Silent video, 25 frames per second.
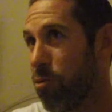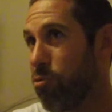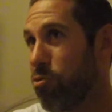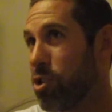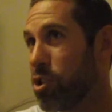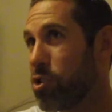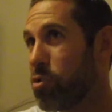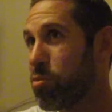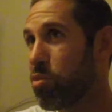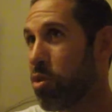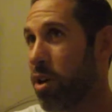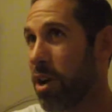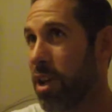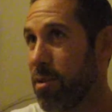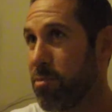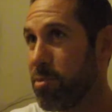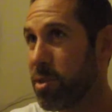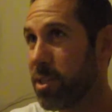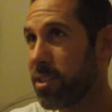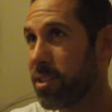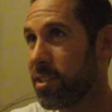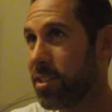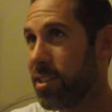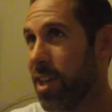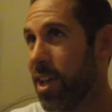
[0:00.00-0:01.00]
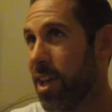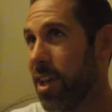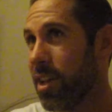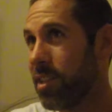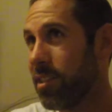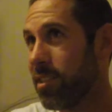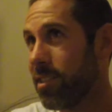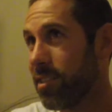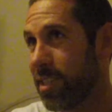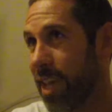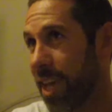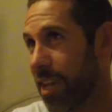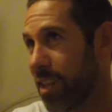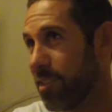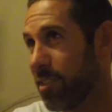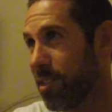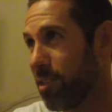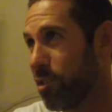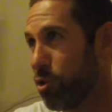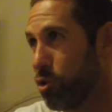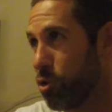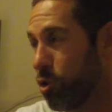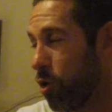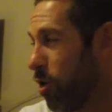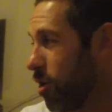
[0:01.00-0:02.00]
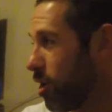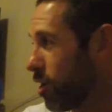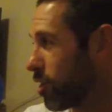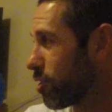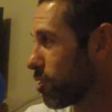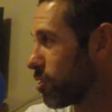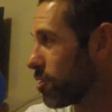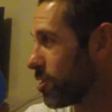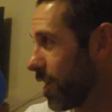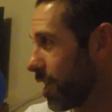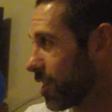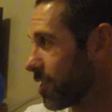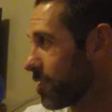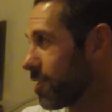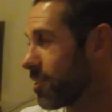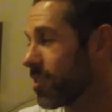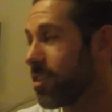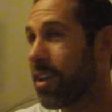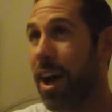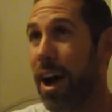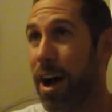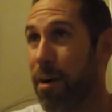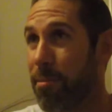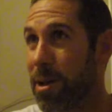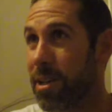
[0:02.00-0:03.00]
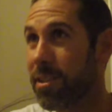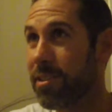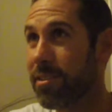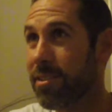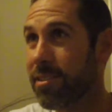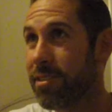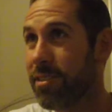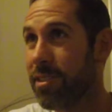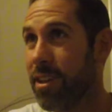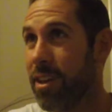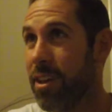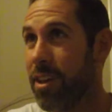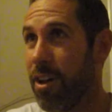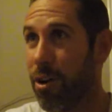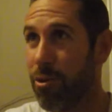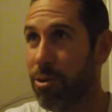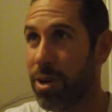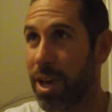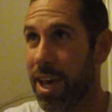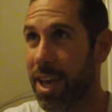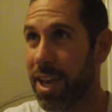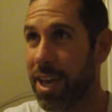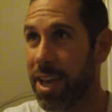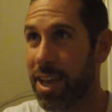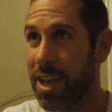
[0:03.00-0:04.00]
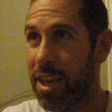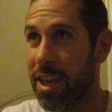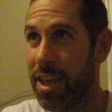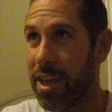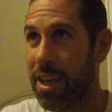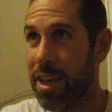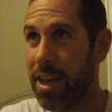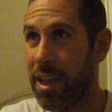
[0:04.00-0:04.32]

which prohibits sexist talk or sexist comments. Okay.